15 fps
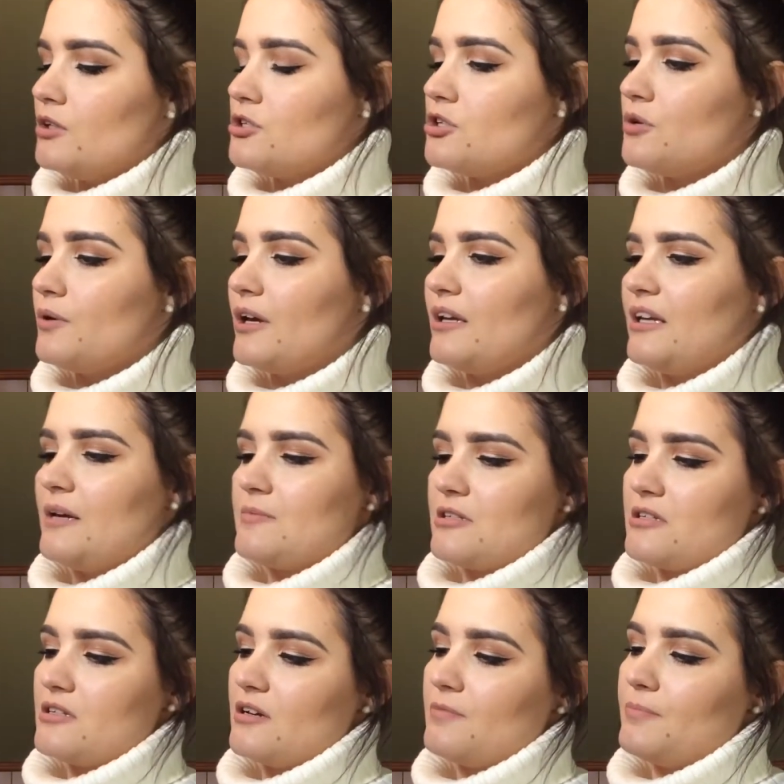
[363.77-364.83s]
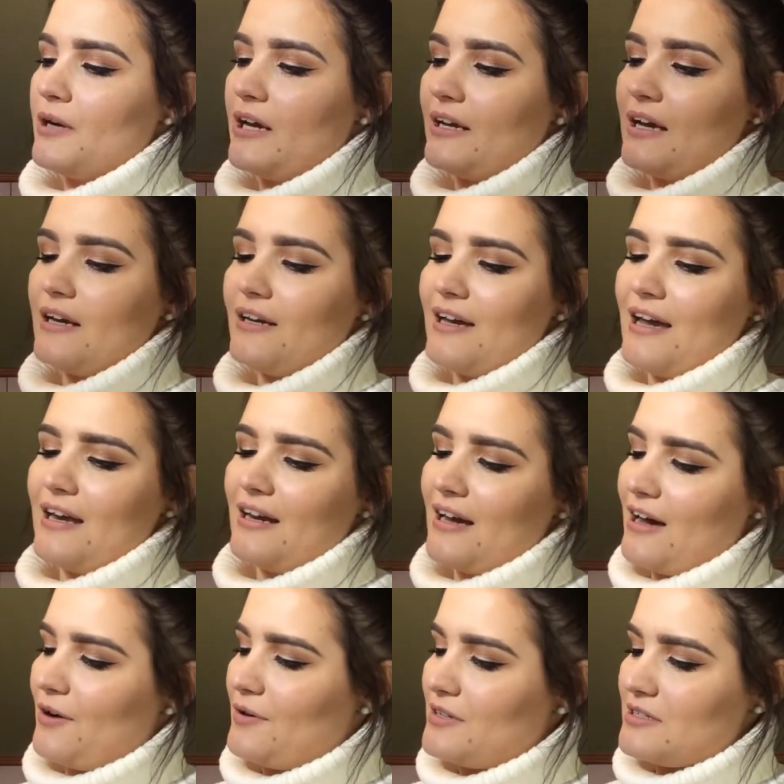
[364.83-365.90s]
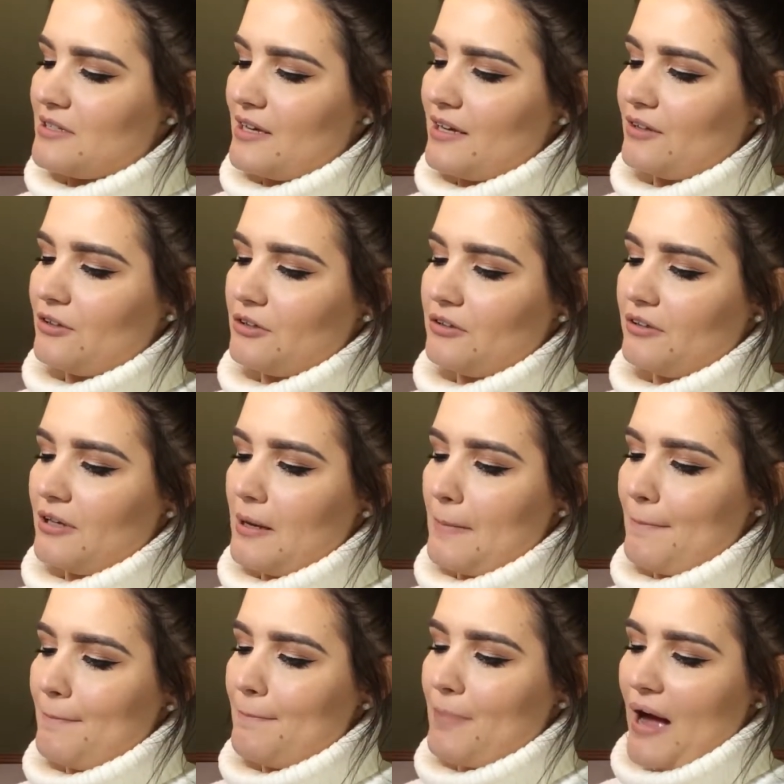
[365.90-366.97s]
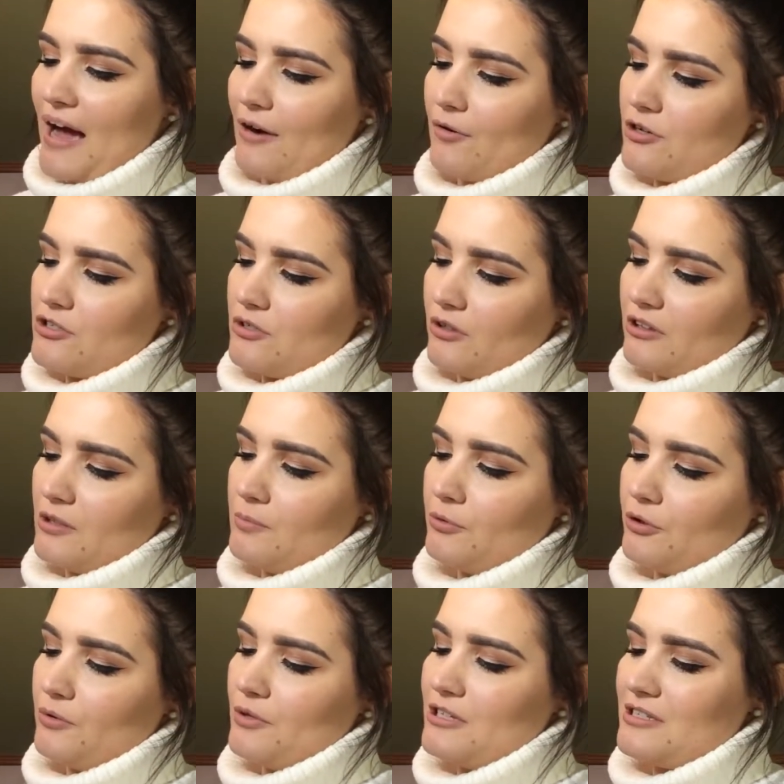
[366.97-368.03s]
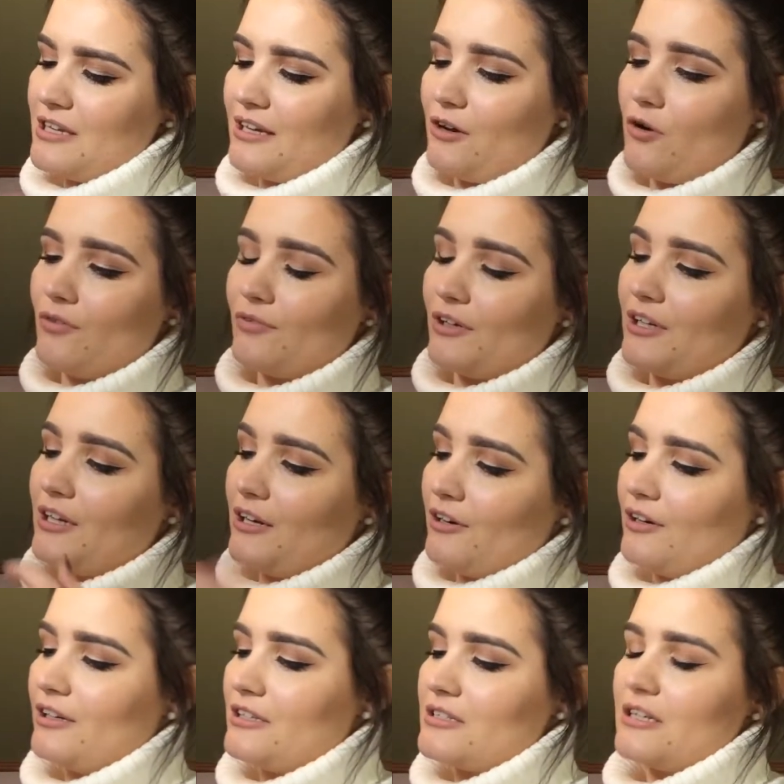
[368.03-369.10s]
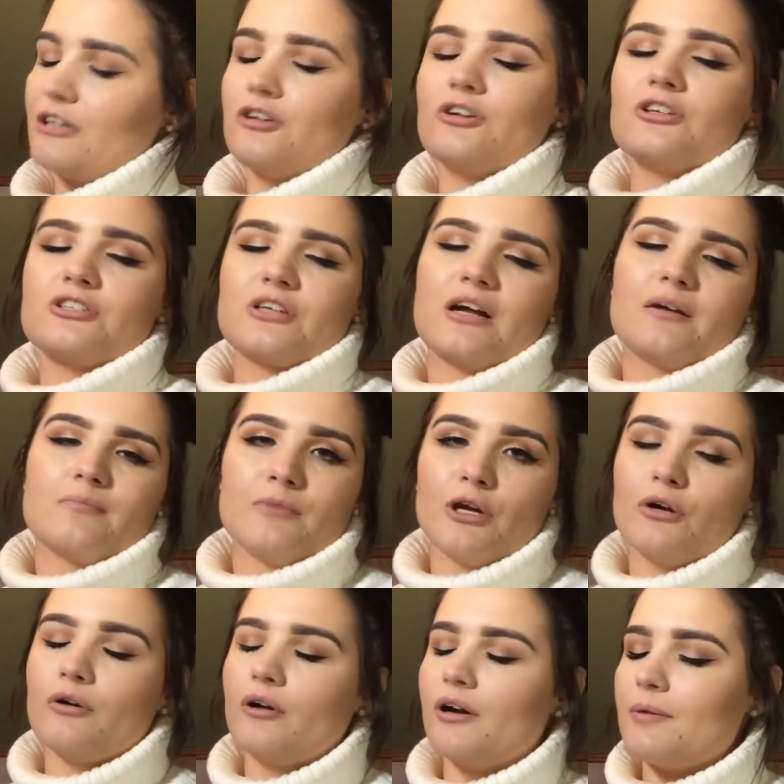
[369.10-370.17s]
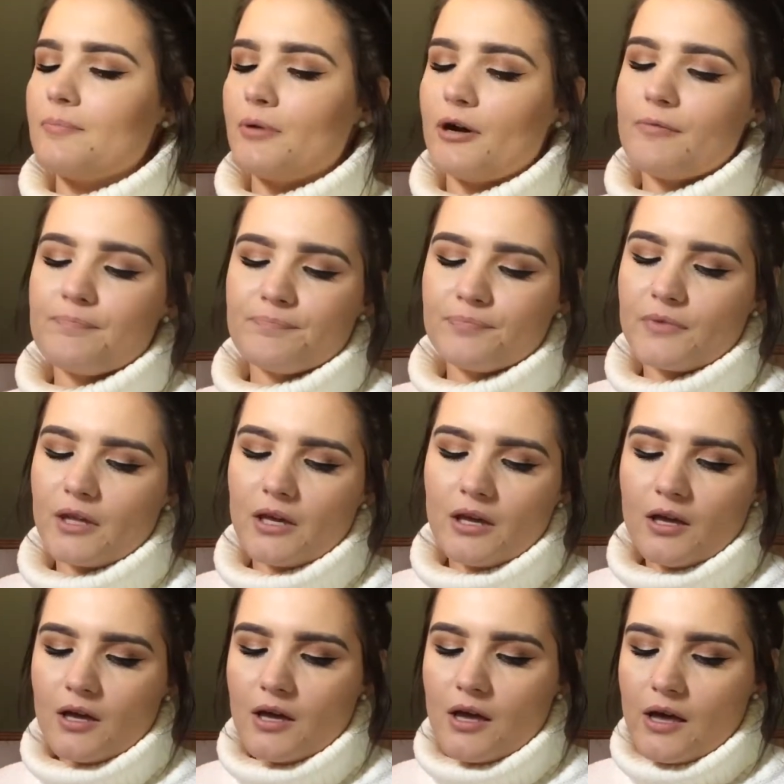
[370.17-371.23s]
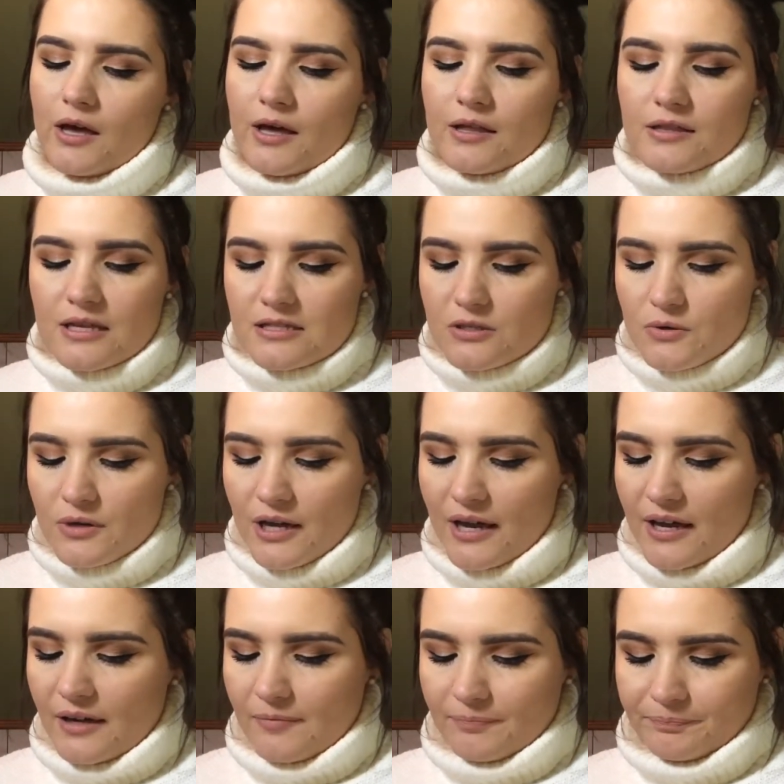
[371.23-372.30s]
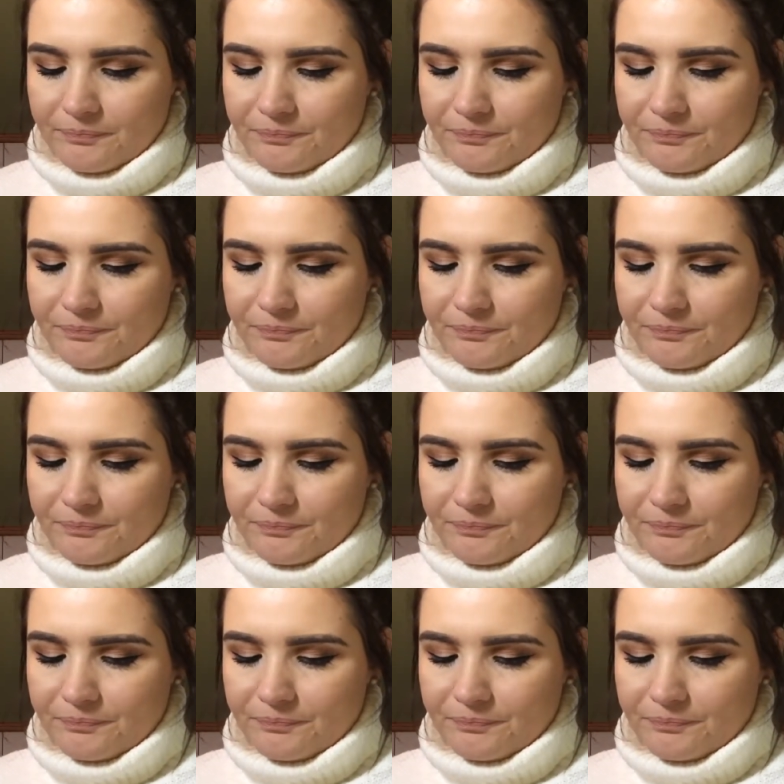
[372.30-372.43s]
to get names and stuff. But I kind of hate it how it's like literally backwards, so the blue is like over here and it's like you just gotta mirror it, but that's okay.